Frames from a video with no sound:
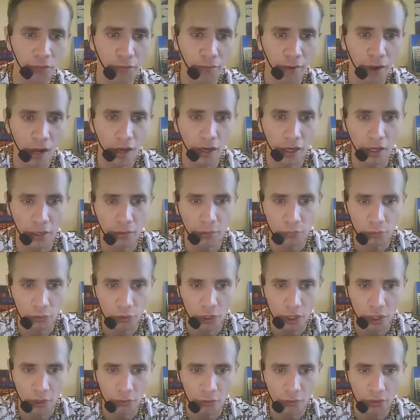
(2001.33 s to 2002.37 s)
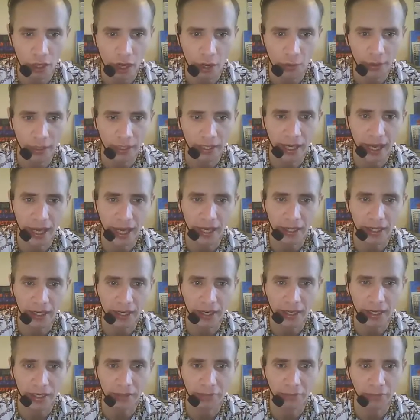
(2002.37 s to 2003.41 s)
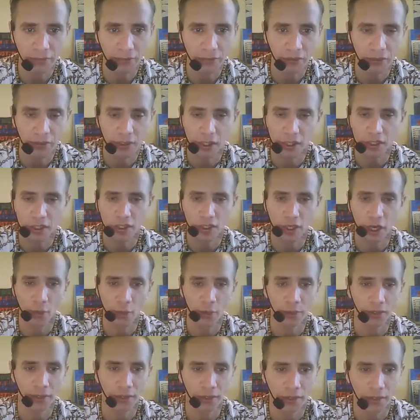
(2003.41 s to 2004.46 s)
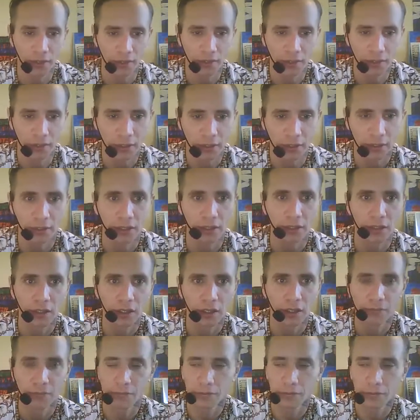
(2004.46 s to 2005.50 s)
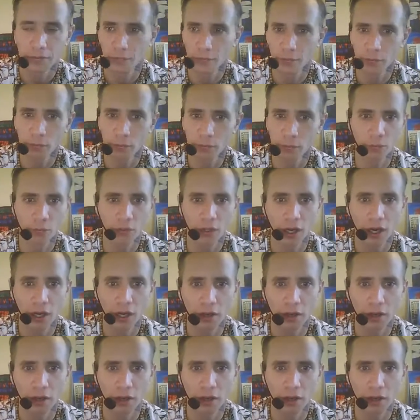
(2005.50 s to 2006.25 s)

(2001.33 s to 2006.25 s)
Joe Cohen and Ethan Cohen. A film called Cargo.